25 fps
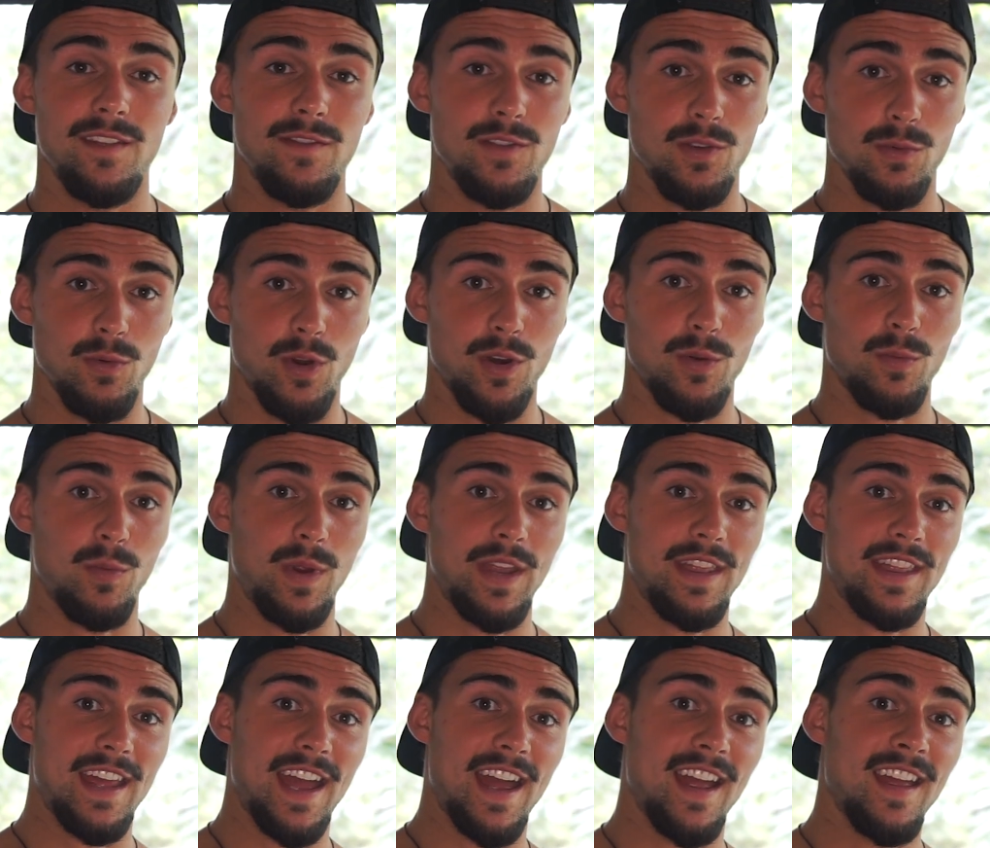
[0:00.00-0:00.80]
If you want to
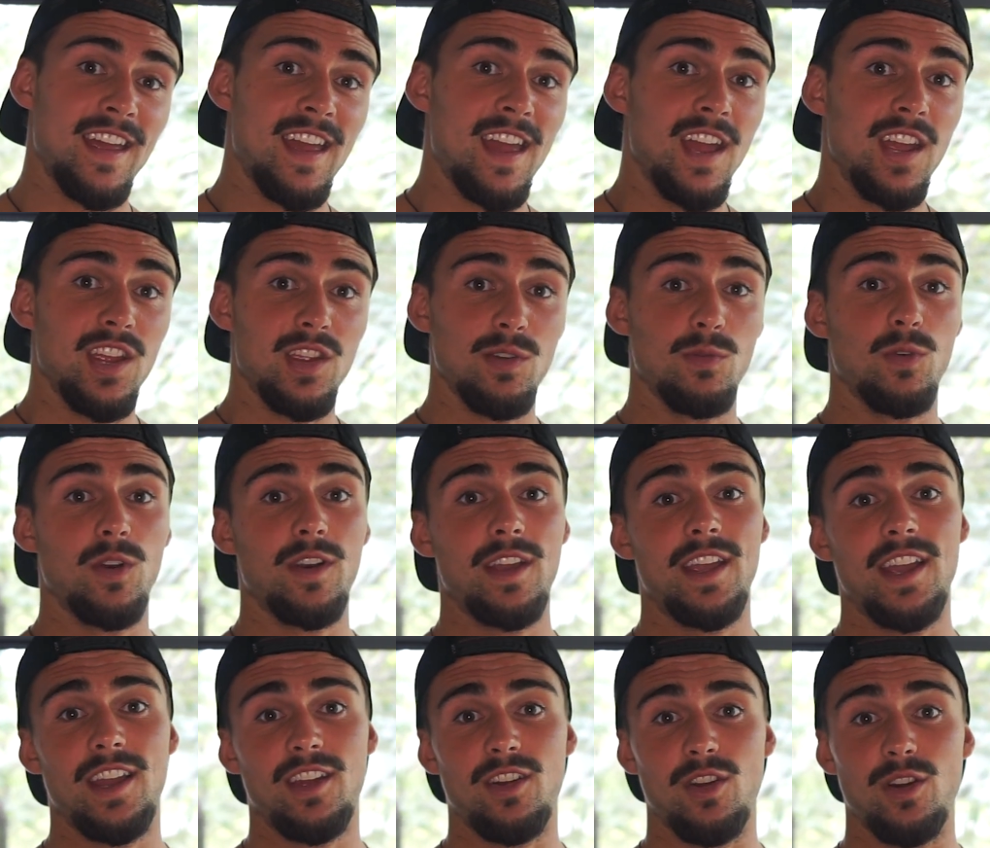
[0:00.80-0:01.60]
win that, you
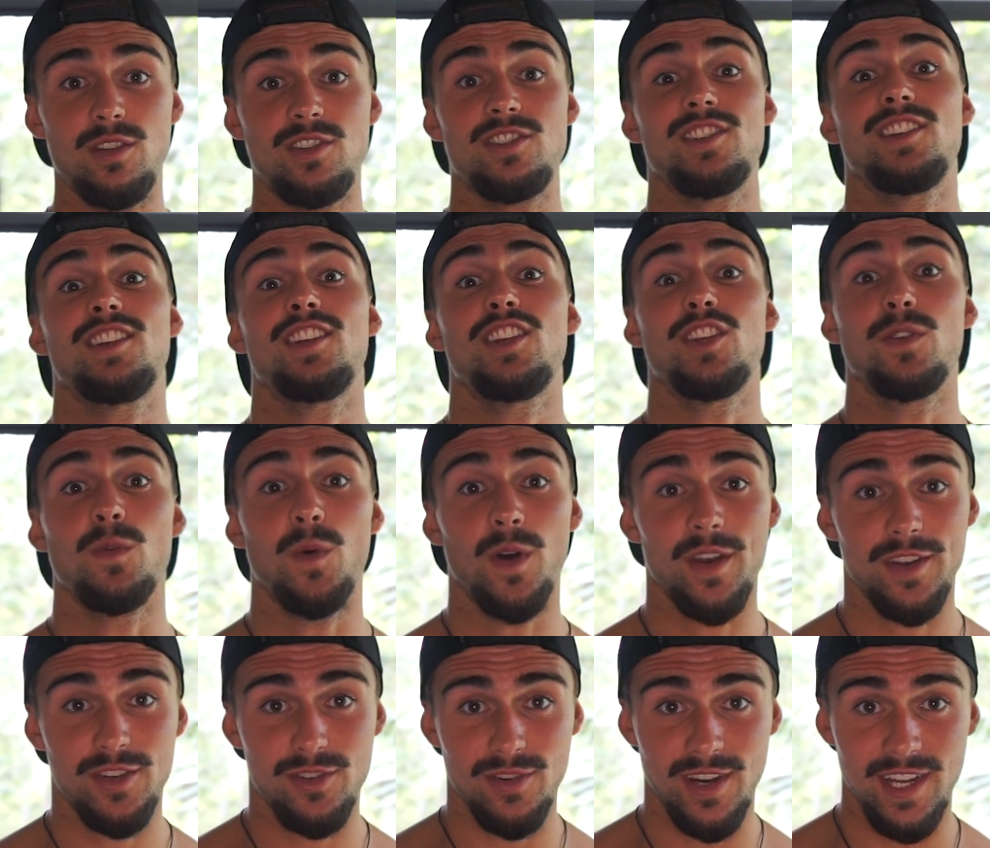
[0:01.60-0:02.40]
want to get coaching, you
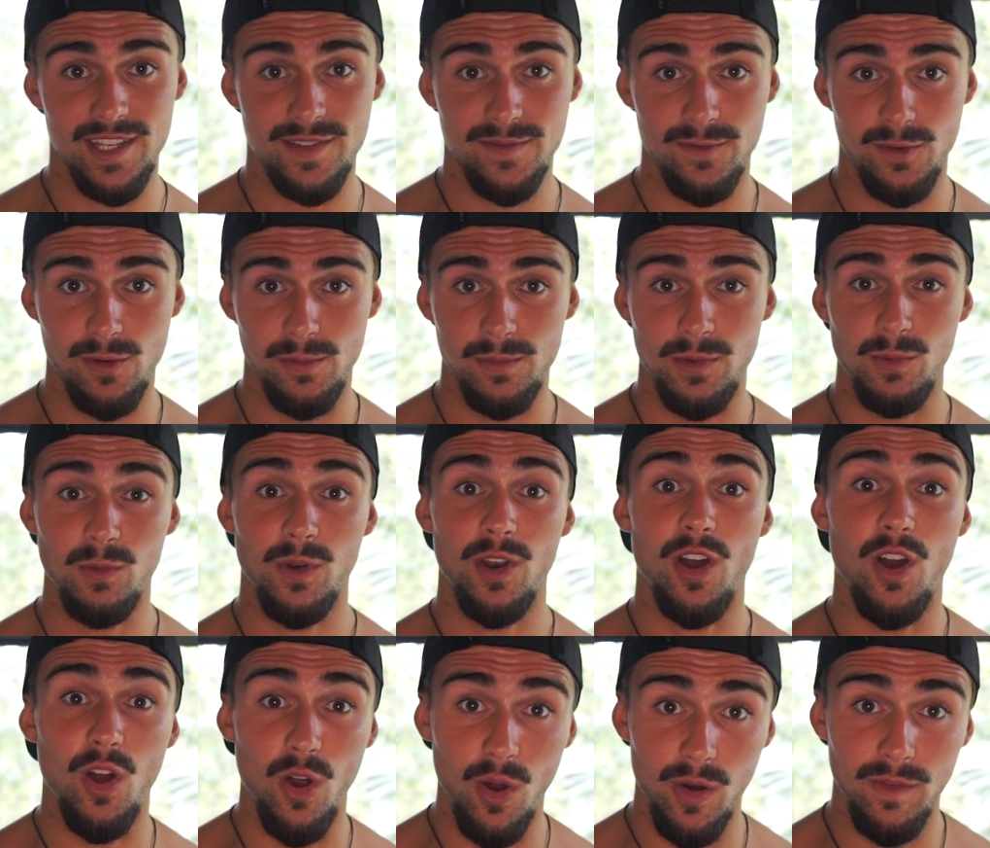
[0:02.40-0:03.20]
want to transform, you
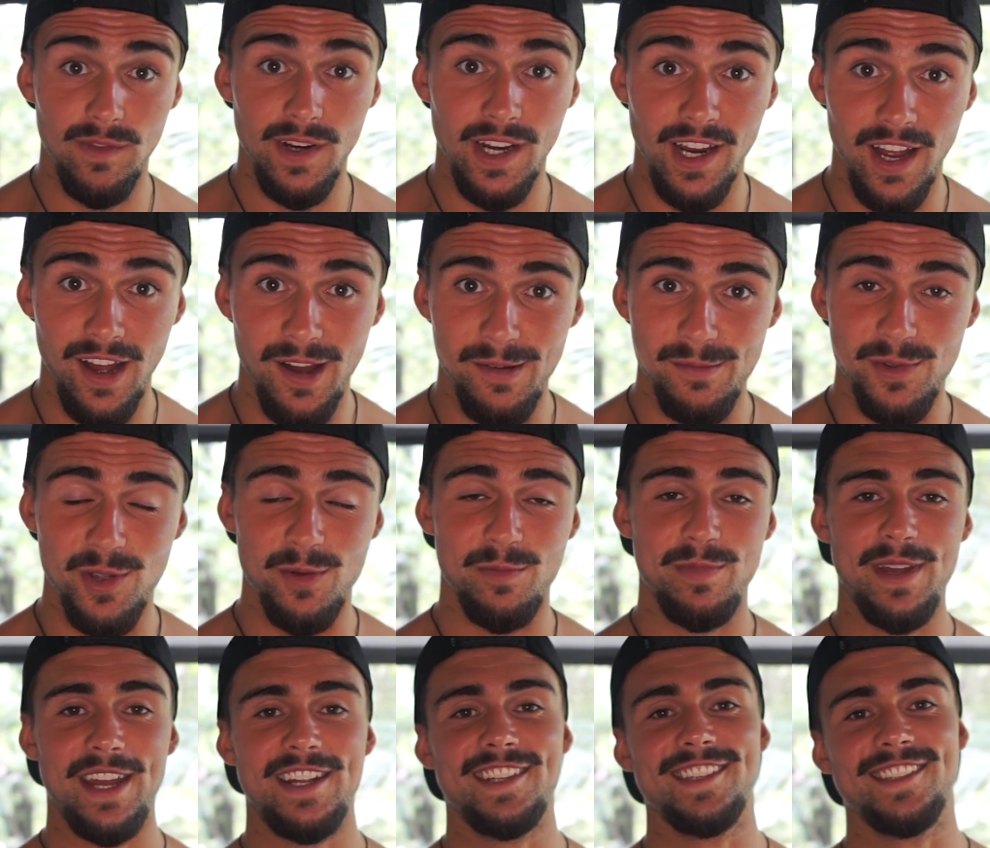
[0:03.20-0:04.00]
want to overcome
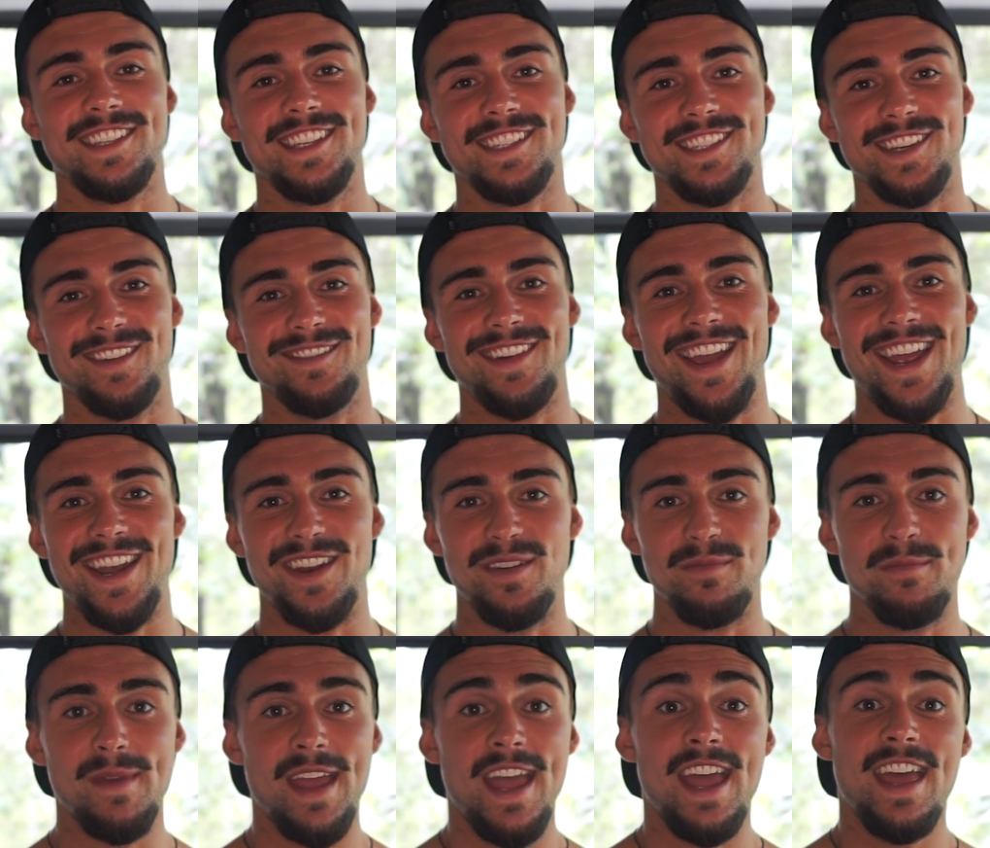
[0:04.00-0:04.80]
your Pectus
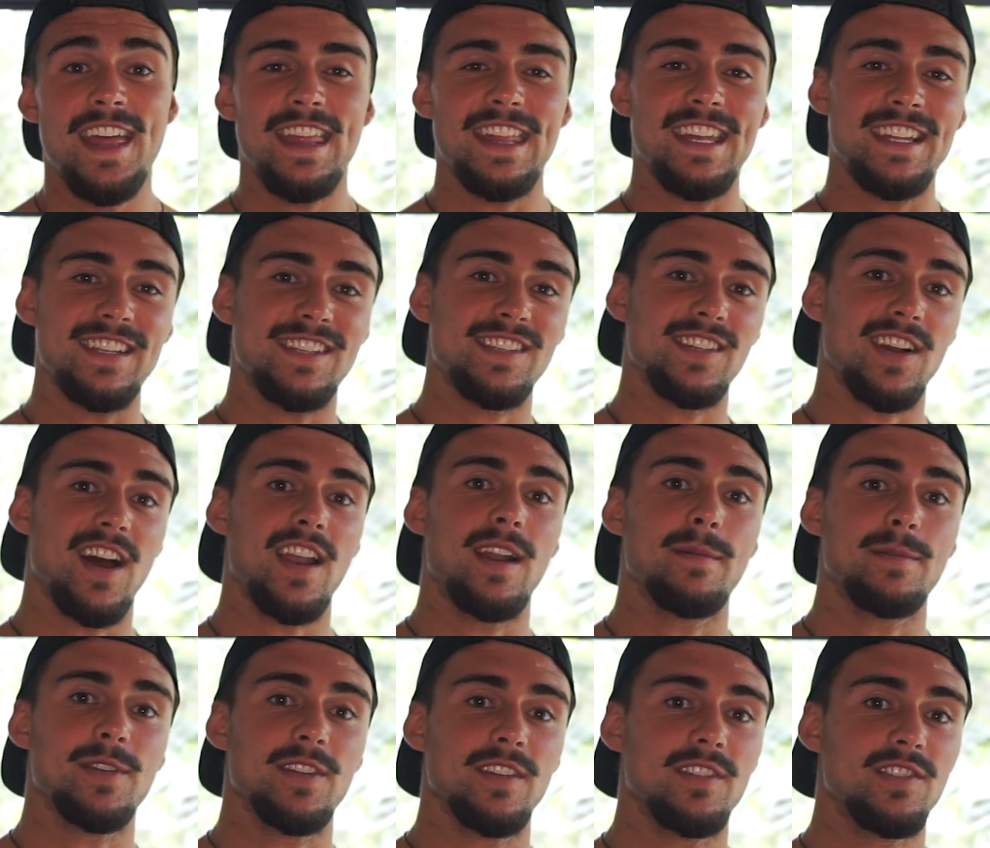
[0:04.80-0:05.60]
Excavatum, then
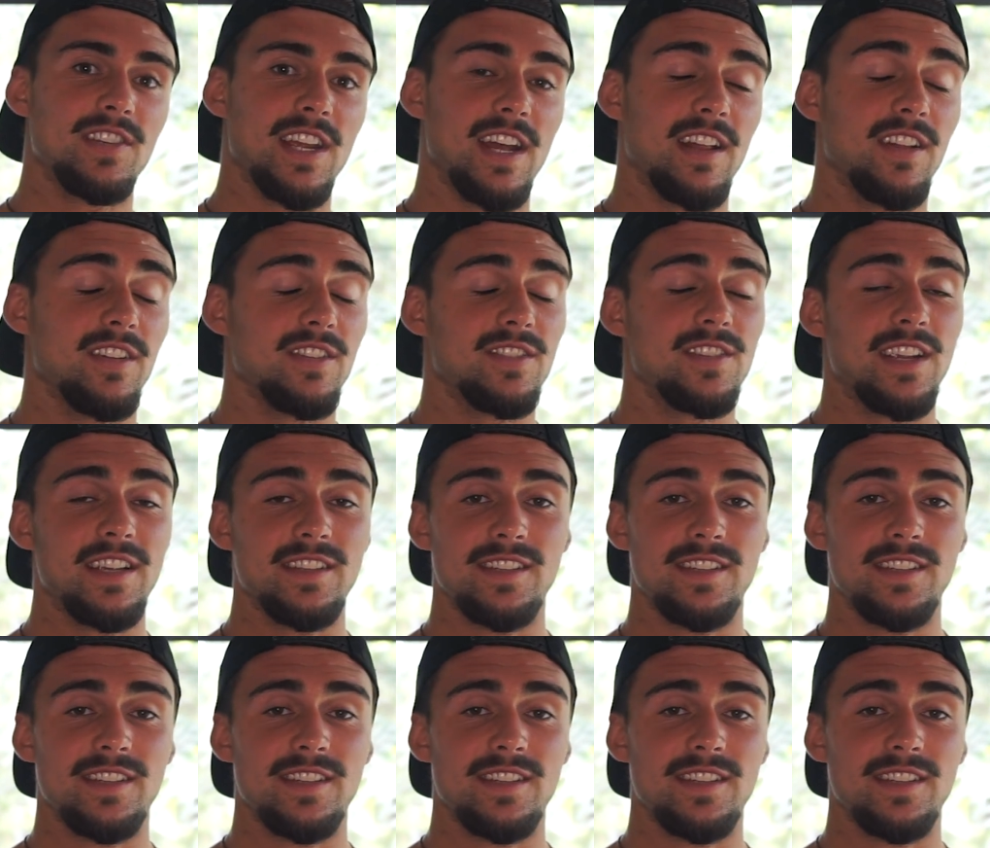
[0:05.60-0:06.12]
sign up to the challenge.